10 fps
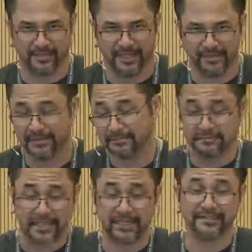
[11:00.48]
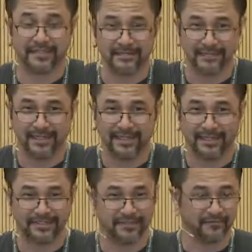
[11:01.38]
me? It doesn't.
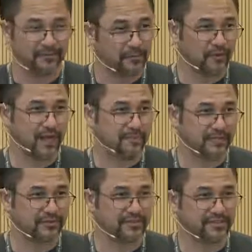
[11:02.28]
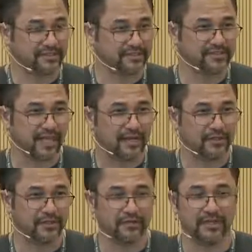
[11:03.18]
It's an ephemeral IP address that gets assigned
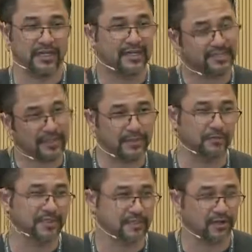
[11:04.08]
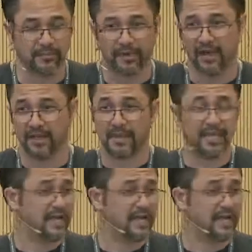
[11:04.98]
to you, and next time you restart your pod, you may